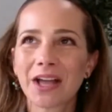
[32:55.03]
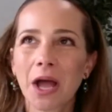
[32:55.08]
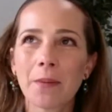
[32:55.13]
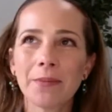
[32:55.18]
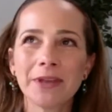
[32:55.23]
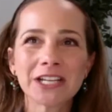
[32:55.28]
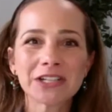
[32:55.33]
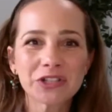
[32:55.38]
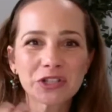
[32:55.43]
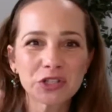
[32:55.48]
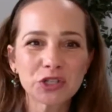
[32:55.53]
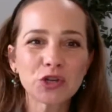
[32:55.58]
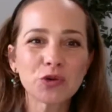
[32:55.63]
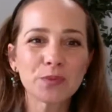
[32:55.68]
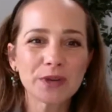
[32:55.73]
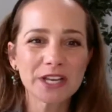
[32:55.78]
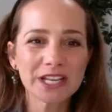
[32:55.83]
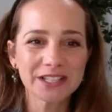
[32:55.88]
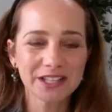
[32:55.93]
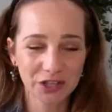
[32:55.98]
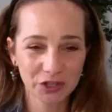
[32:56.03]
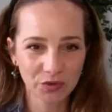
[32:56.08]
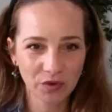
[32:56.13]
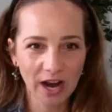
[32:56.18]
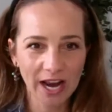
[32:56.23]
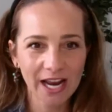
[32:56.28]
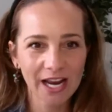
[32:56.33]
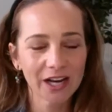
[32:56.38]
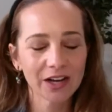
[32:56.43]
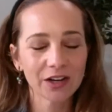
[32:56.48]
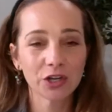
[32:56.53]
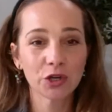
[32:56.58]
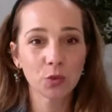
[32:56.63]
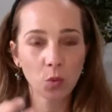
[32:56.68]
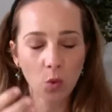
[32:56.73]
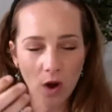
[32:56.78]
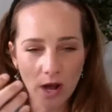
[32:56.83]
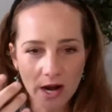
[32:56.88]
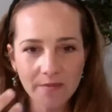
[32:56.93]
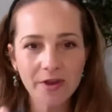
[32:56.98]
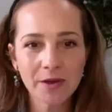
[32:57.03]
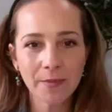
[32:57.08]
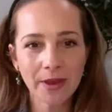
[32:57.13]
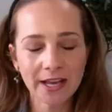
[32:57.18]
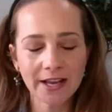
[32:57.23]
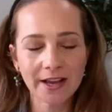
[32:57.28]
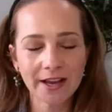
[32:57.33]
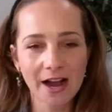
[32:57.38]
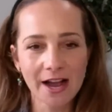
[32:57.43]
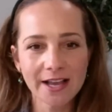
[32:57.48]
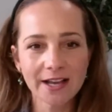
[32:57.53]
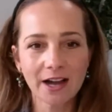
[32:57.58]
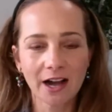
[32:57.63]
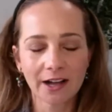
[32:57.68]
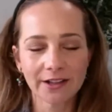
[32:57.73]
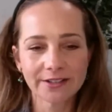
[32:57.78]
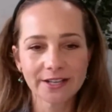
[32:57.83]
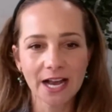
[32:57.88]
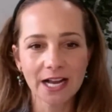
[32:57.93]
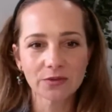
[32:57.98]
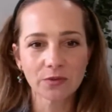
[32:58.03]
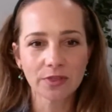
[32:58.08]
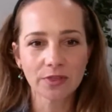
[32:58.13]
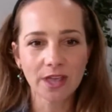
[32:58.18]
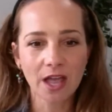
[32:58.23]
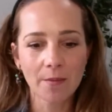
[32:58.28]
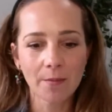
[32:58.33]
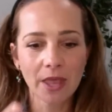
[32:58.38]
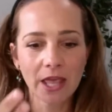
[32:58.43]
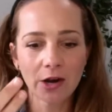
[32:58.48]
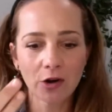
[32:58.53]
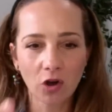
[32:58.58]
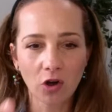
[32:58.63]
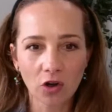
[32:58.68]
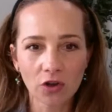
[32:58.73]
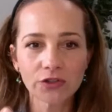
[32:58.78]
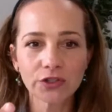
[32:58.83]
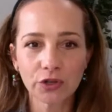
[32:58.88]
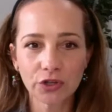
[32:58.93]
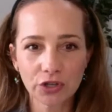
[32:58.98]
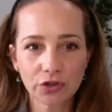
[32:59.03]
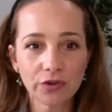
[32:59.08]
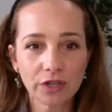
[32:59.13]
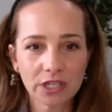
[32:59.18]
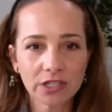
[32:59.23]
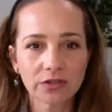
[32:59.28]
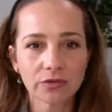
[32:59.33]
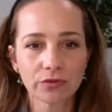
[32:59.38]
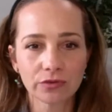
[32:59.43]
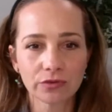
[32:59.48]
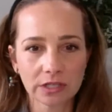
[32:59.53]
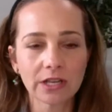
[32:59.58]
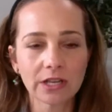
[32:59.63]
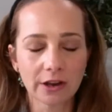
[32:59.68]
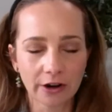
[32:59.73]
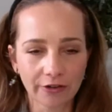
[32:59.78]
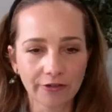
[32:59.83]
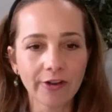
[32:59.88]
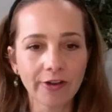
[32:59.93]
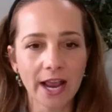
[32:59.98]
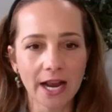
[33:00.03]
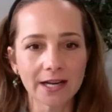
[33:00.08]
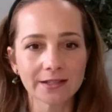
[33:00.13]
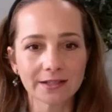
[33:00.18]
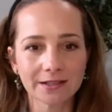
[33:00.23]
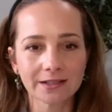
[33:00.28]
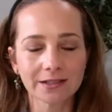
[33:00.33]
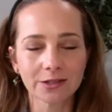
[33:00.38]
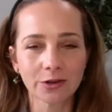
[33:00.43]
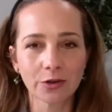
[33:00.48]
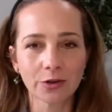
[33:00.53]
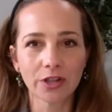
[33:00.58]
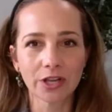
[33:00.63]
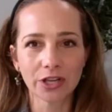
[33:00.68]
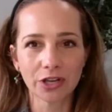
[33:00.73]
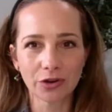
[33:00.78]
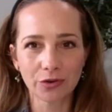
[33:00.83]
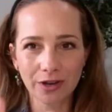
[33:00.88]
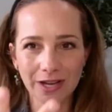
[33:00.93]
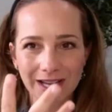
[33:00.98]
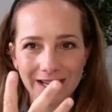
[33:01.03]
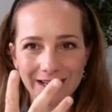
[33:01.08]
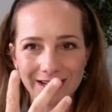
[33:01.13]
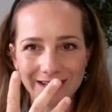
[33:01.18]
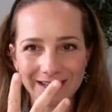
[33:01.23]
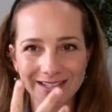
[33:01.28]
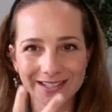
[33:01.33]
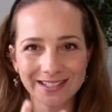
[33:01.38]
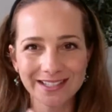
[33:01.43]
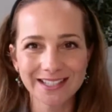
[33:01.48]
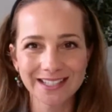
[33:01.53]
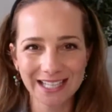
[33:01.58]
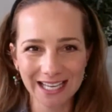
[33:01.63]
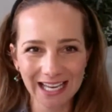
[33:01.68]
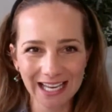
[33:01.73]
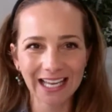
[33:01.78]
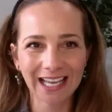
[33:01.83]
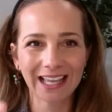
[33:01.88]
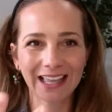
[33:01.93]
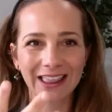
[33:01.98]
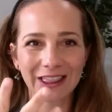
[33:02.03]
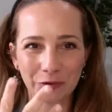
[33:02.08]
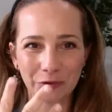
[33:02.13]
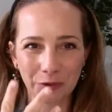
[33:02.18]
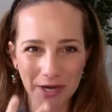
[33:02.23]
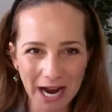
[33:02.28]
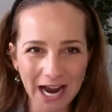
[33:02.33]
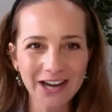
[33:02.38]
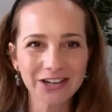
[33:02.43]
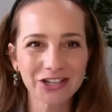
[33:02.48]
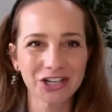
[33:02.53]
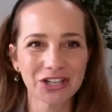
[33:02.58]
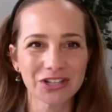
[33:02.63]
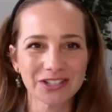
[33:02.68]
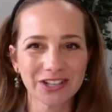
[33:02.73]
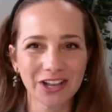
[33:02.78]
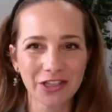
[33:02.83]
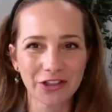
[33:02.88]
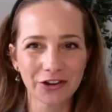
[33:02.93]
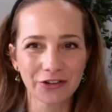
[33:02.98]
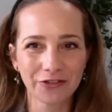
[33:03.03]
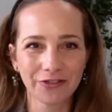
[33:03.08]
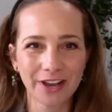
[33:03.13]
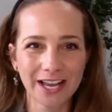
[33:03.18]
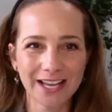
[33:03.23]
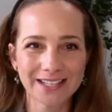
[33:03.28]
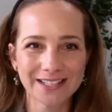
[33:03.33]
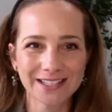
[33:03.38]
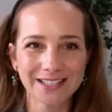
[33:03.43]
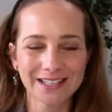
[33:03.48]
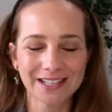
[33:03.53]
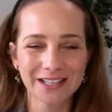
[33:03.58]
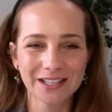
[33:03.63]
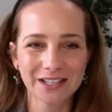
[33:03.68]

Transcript: I mean, it's two pieces, right? You want to be making eye contact with them, and also you need to see their face so that you can see the reactions on their face.